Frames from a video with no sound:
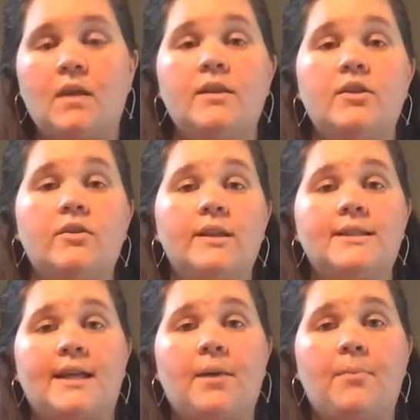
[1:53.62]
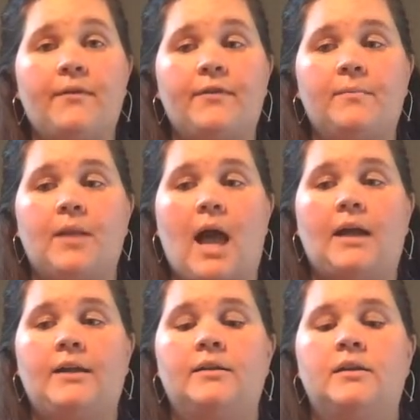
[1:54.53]
and then you're going to take a buffing
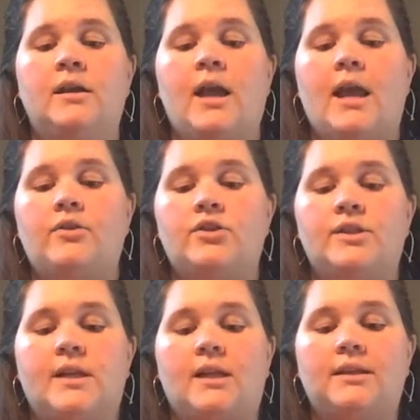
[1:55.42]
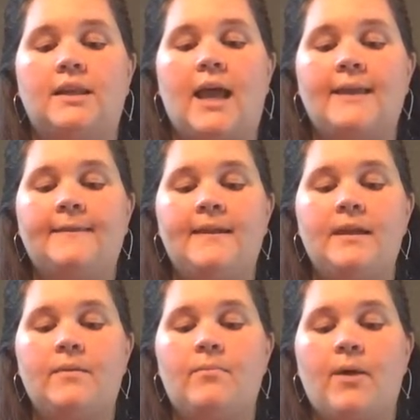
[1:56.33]
block, and you're just going to
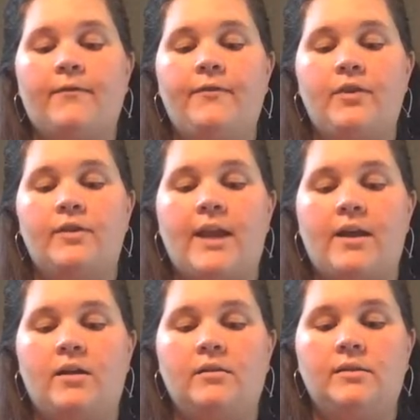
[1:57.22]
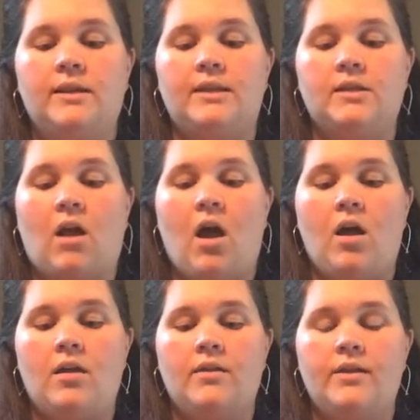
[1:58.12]
lightly buff your nail, get
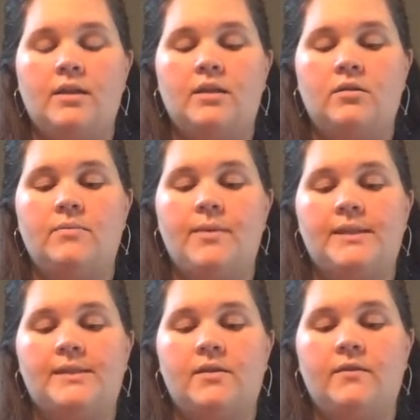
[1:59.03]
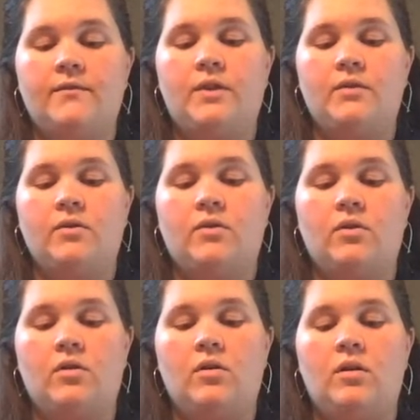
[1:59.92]
all the little bits of
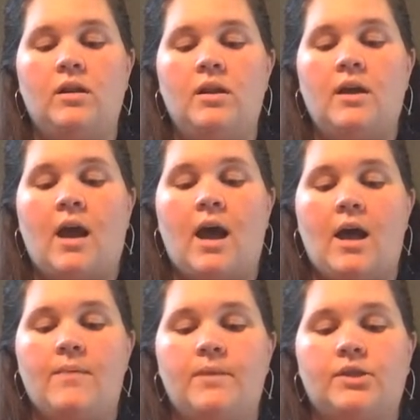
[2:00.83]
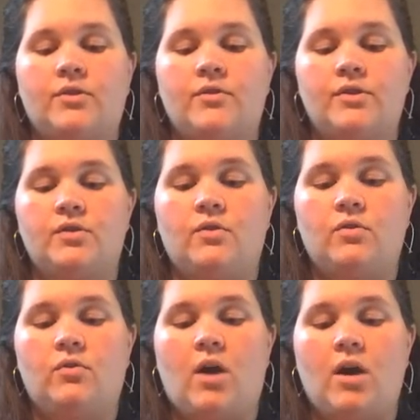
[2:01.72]
cuticle, make sure there's no